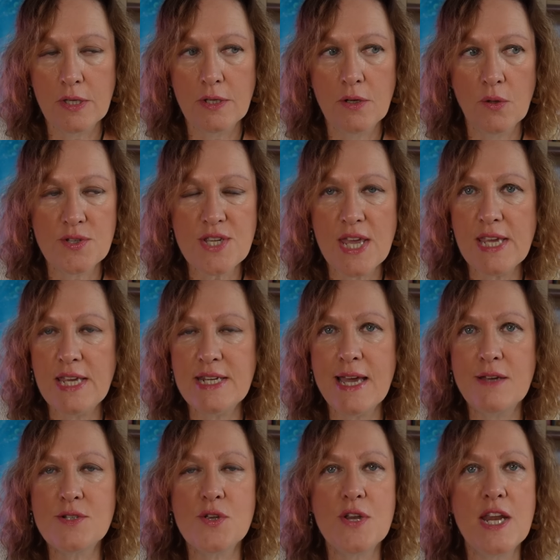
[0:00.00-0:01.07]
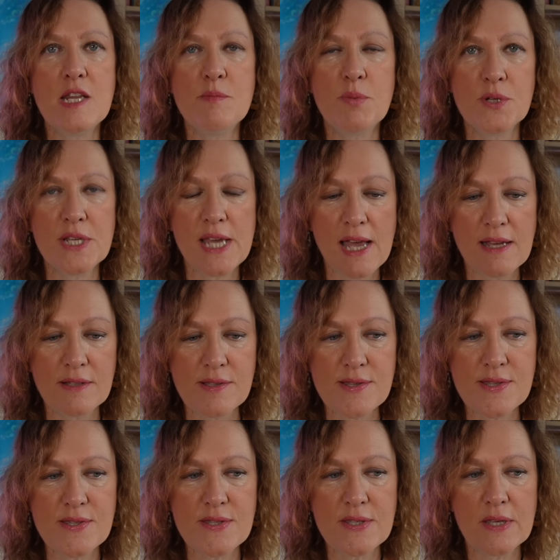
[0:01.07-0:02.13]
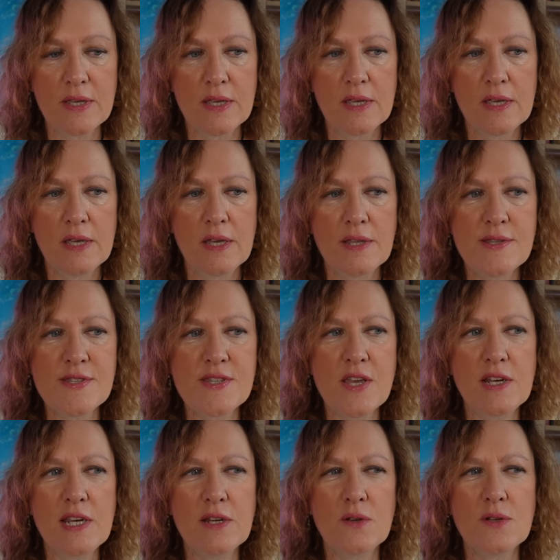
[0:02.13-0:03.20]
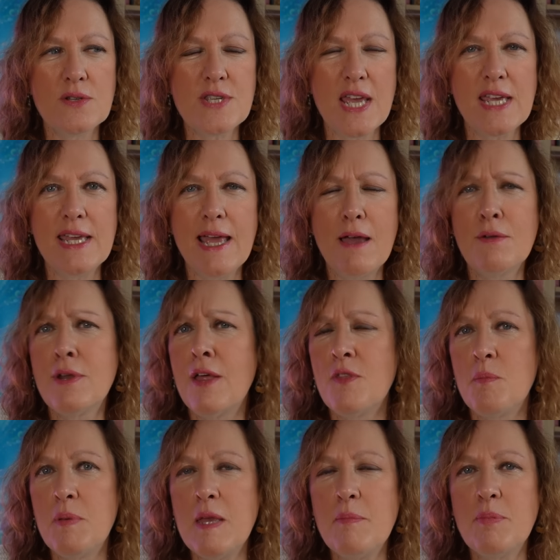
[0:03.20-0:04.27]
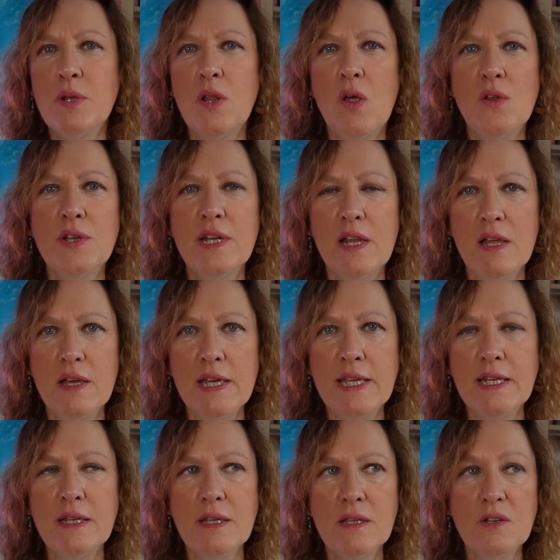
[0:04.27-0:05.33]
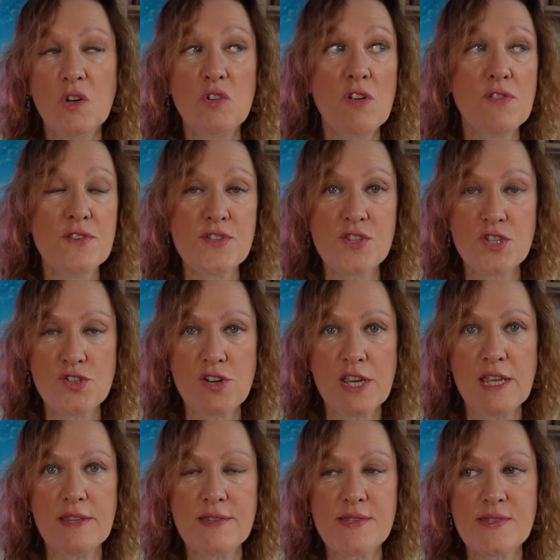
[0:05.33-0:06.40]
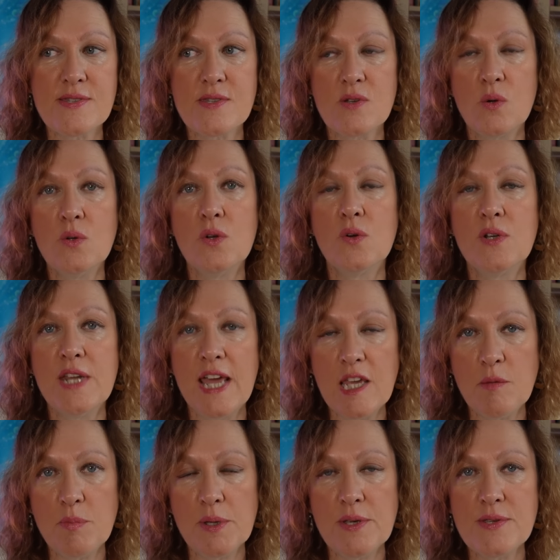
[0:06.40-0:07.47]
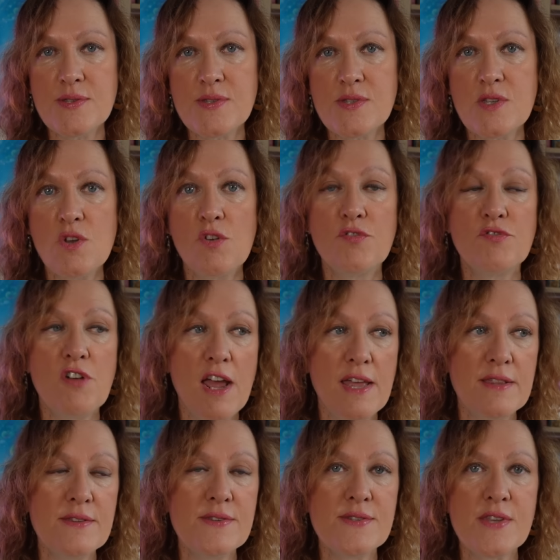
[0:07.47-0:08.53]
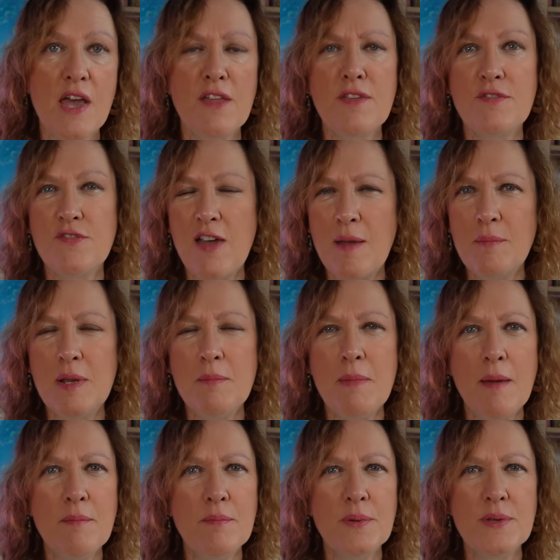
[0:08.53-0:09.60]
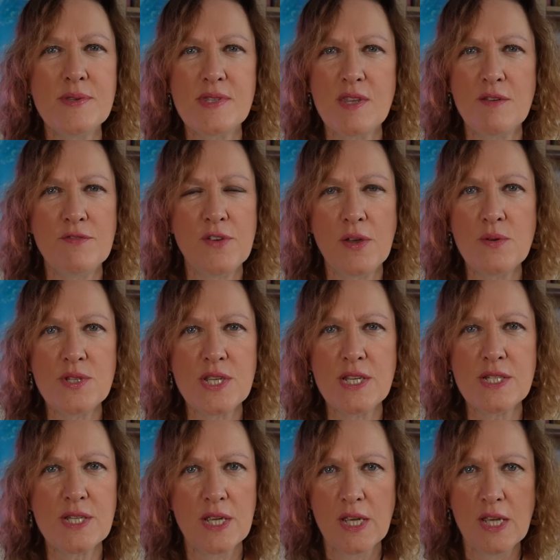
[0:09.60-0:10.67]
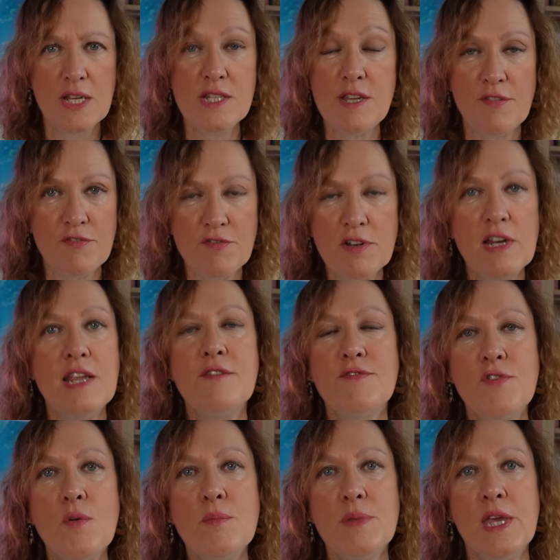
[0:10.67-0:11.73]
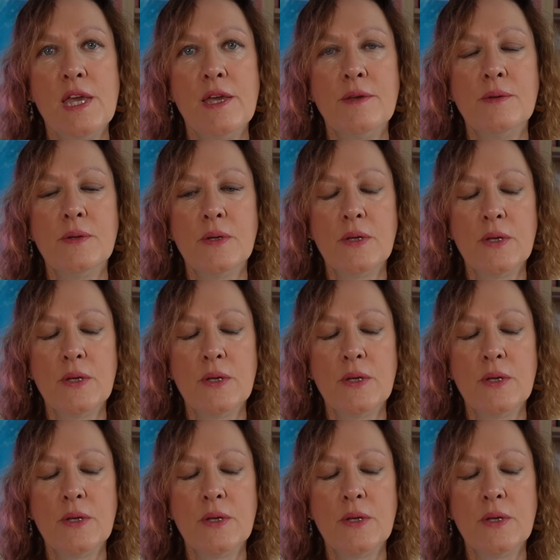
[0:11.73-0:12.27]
not take it out on anybody else. And certainly not take it out on other people online or on the streets or your neighbours, your friends, other family members that have voted differently from you.